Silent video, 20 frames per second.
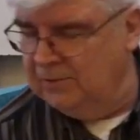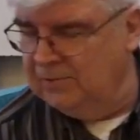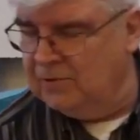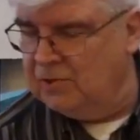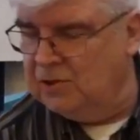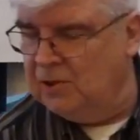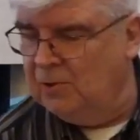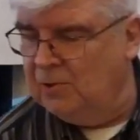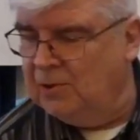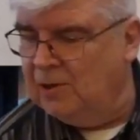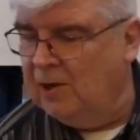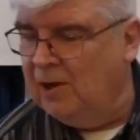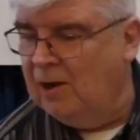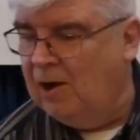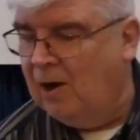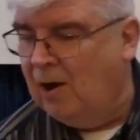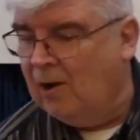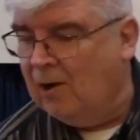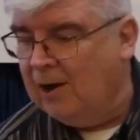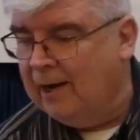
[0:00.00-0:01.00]
of Judah
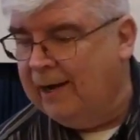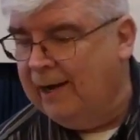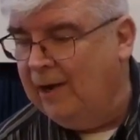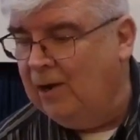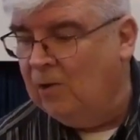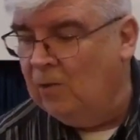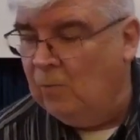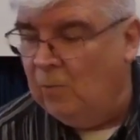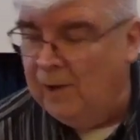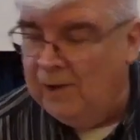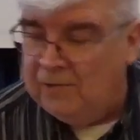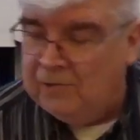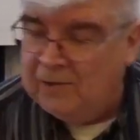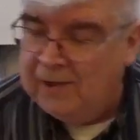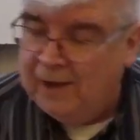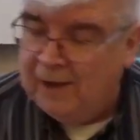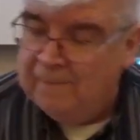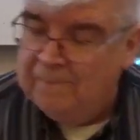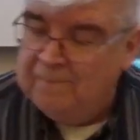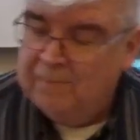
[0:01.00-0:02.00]
are here with
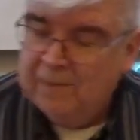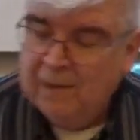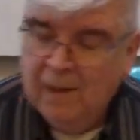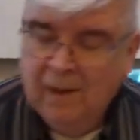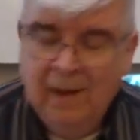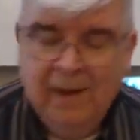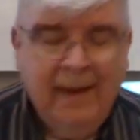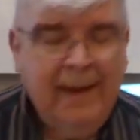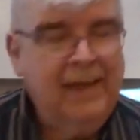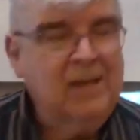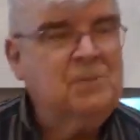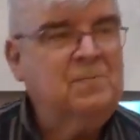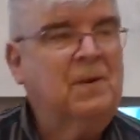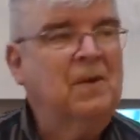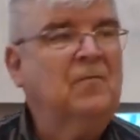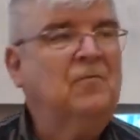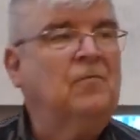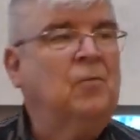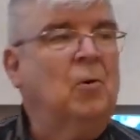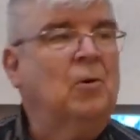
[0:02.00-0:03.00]
him it's
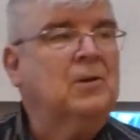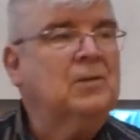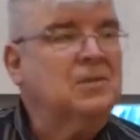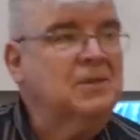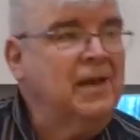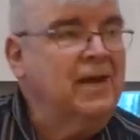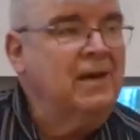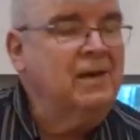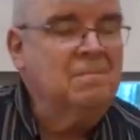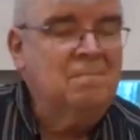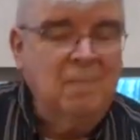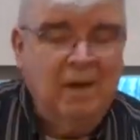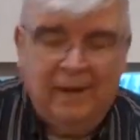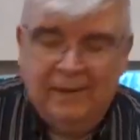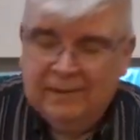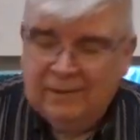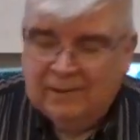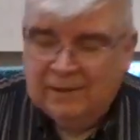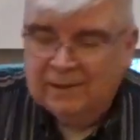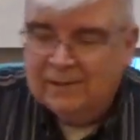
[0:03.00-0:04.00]
been 14
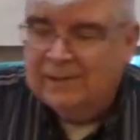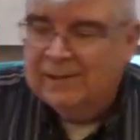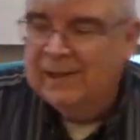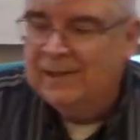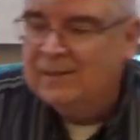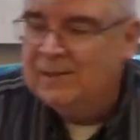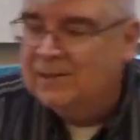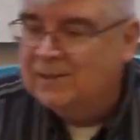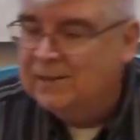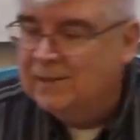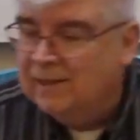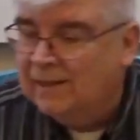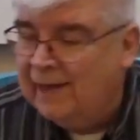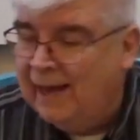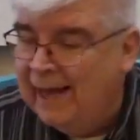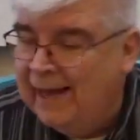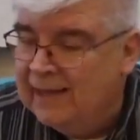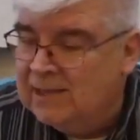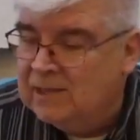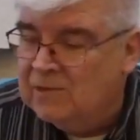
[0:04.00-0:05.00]
months since the
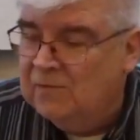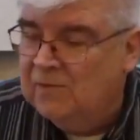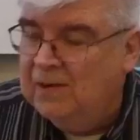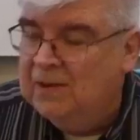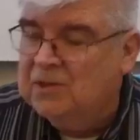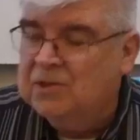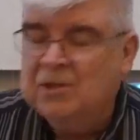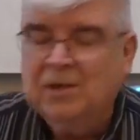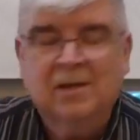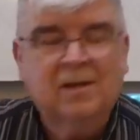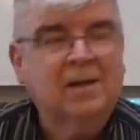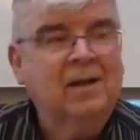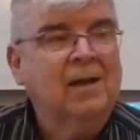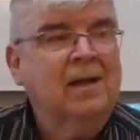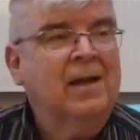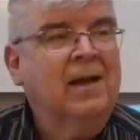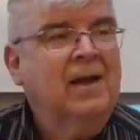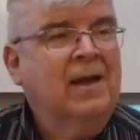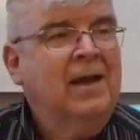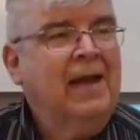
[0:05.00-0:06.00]
last vision,
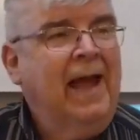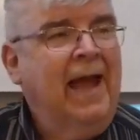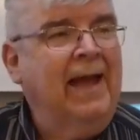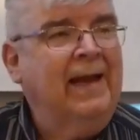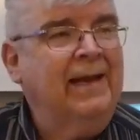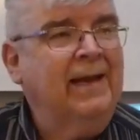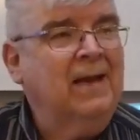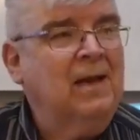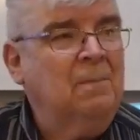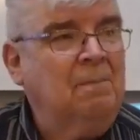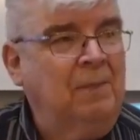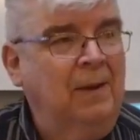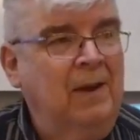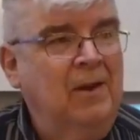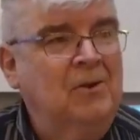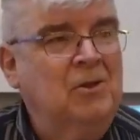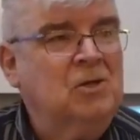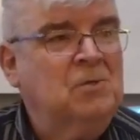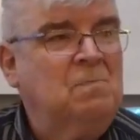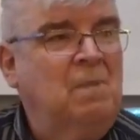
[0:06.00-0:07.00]
and it
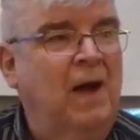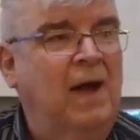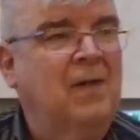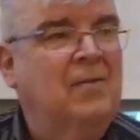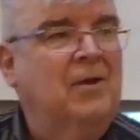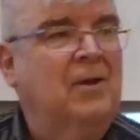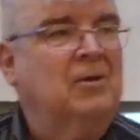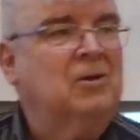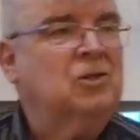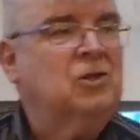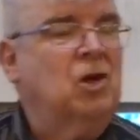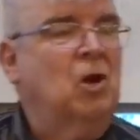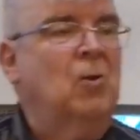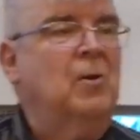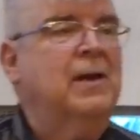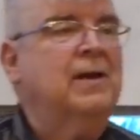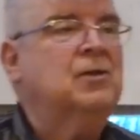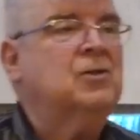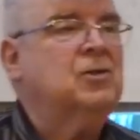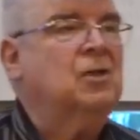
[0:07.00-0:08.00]
appears by their
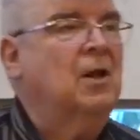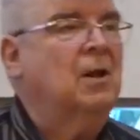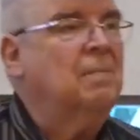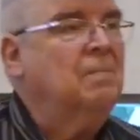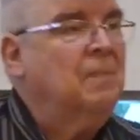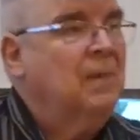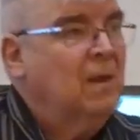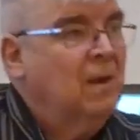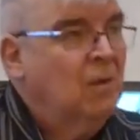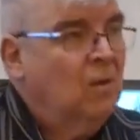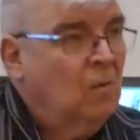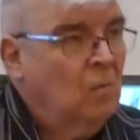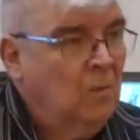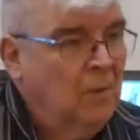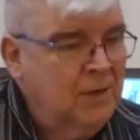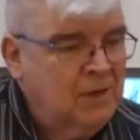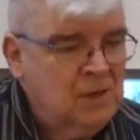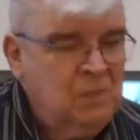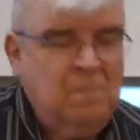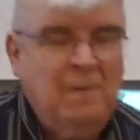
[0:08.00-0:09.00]
showing some
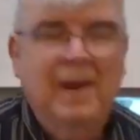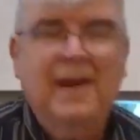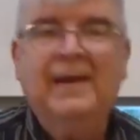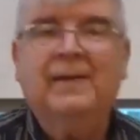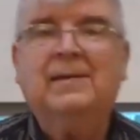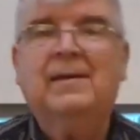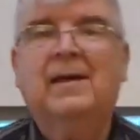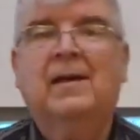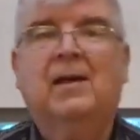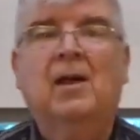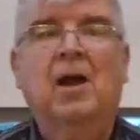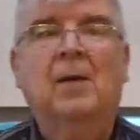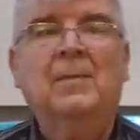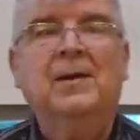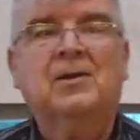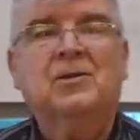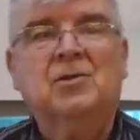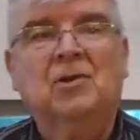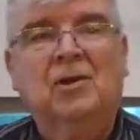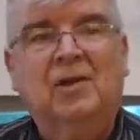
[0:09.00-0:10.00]
respect and
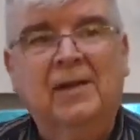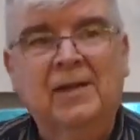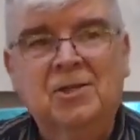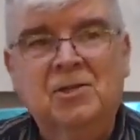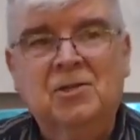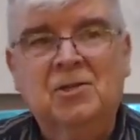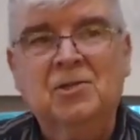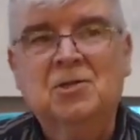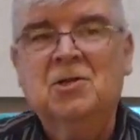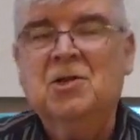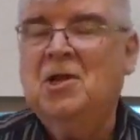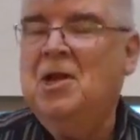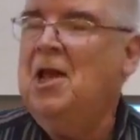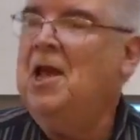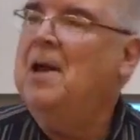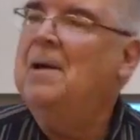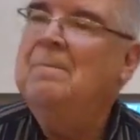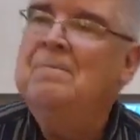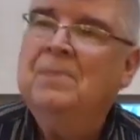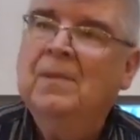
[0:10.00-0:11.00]
coming to listen to
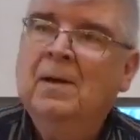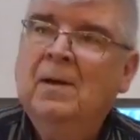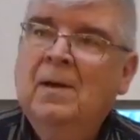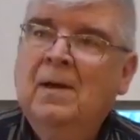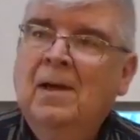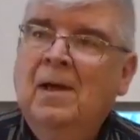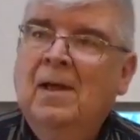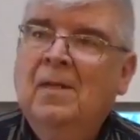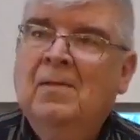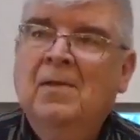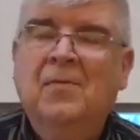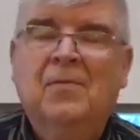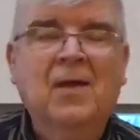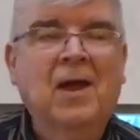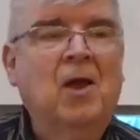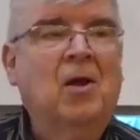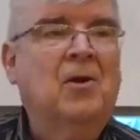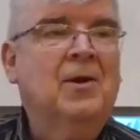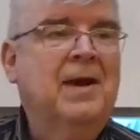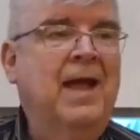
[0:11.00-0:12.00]
him that
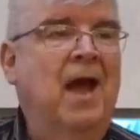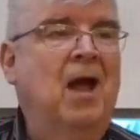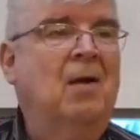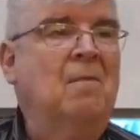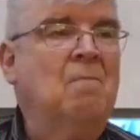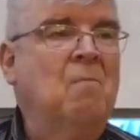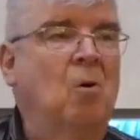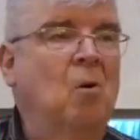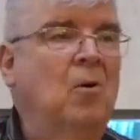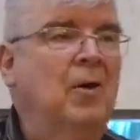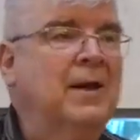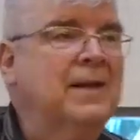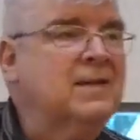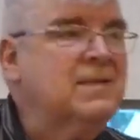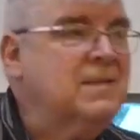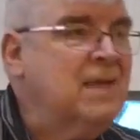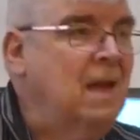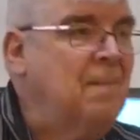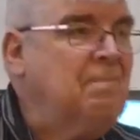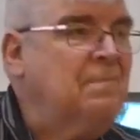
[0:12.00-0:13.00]
they are now more
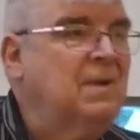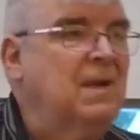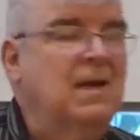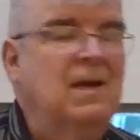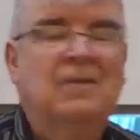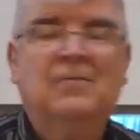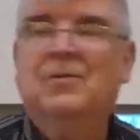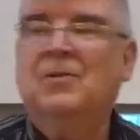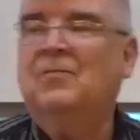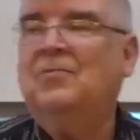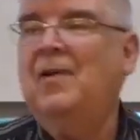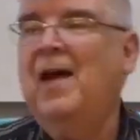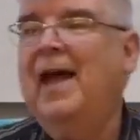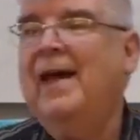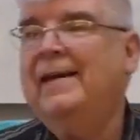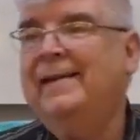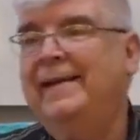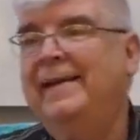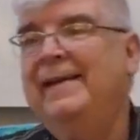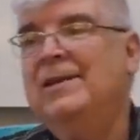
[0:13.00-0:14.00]
accepting of the
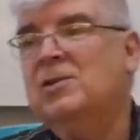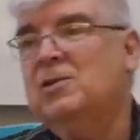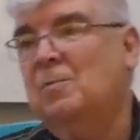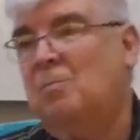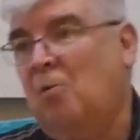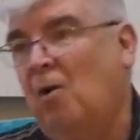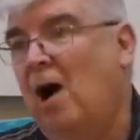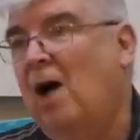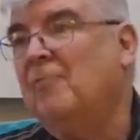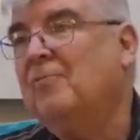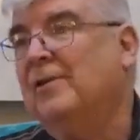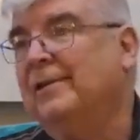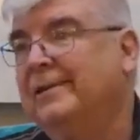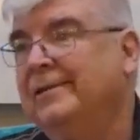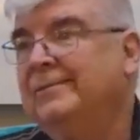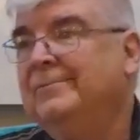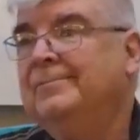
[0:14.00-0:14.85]
fact he is a prophet.